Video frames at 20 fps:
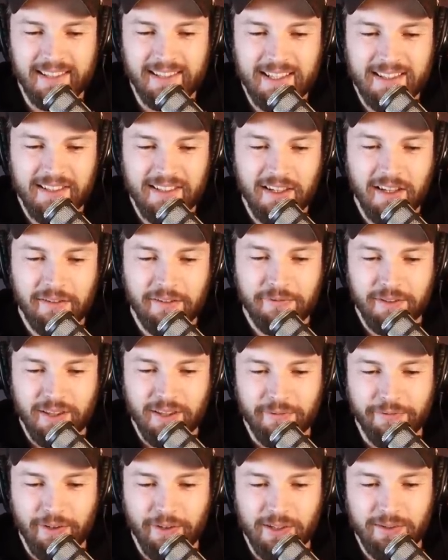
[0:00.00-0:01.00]
Let's start off
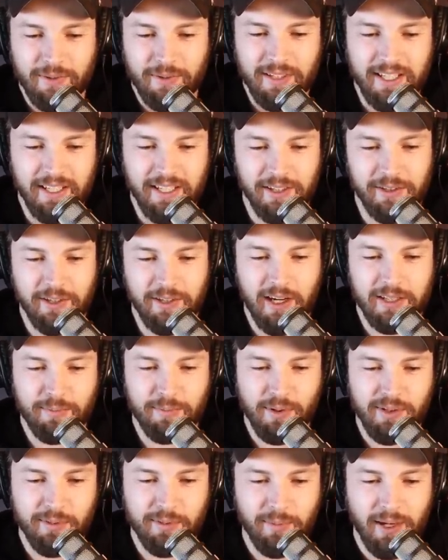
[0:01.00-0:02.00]
with the first one here.
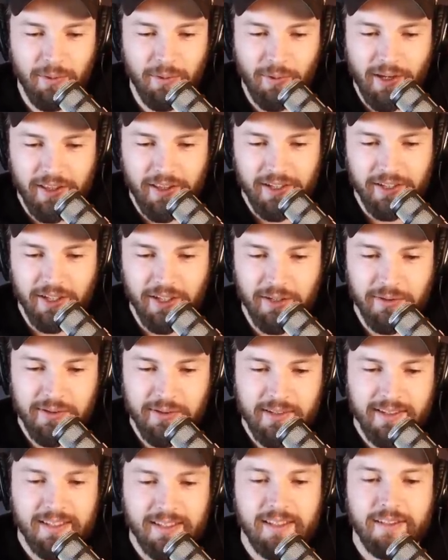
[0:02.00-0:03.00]
Cross posted by one of the
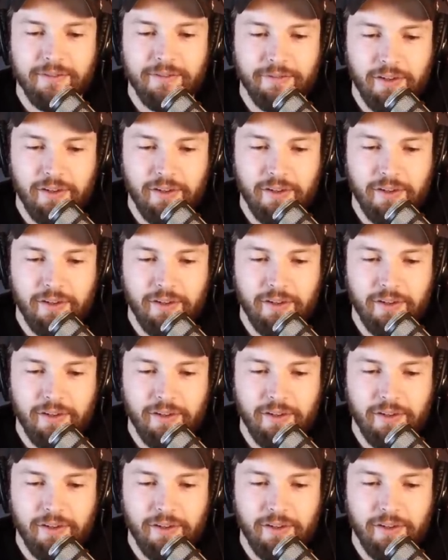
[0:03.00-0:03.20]
goats.